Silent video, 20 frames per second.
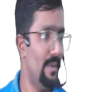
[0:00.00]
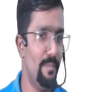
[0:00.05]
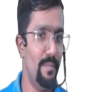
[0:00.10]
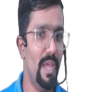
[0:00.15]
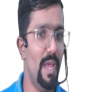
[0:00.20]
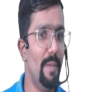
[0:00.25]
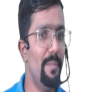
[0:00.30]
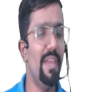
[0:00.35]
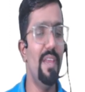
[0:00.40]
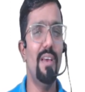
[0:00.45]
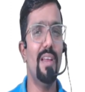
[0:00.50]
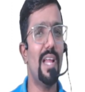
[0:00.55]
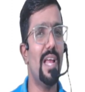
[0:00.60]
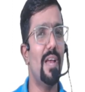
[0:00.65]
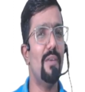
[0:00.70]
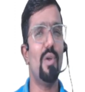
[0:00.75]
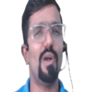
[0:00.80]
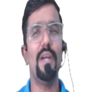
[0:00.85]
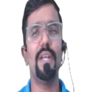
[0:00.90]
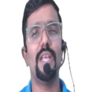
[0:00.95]
Maybe here I
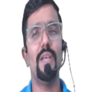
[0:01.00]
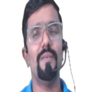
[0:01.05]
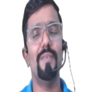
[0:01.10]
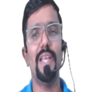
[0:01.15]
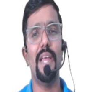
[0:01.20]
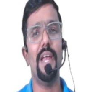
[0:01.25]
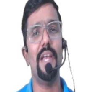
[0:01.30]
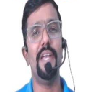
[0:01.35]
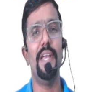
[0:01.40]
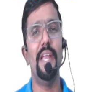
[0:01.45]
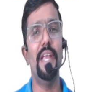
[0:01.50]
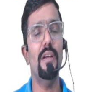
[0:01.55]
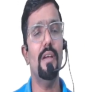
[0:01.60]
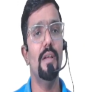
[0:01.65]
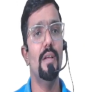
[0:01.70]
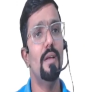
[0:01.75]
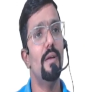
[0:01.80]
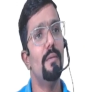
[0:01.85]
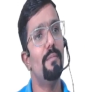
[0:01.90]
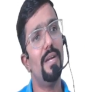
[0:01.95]
am not given the heading,
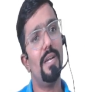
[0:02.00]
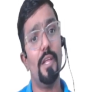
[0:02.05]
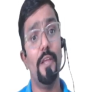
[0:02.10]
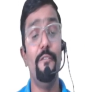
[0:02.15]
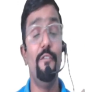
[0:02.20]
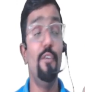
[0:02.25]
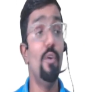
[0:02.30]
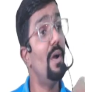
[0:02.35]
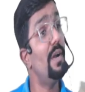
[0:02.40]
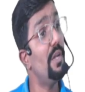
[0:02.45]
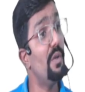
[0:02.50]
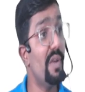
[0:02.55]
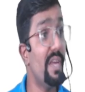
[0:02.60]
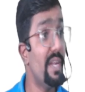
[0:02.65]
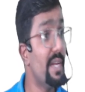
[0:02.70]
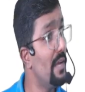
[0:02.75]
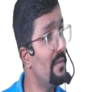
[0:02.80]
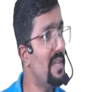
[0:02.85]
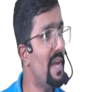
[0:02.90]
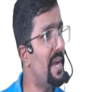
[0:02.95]
but if you want, you
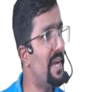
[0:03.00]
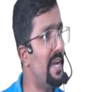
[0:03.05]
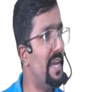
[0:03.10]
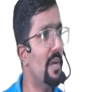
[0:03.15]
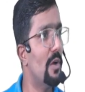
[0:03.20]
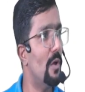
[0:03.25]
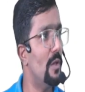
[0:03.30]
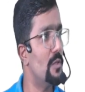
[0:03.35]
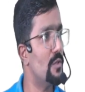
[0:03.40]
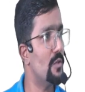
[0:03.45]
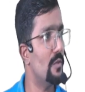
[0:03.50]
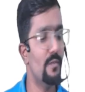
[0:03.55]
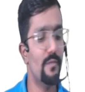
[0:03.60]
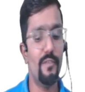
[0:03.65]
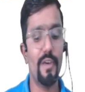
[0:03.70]
can give the heading also.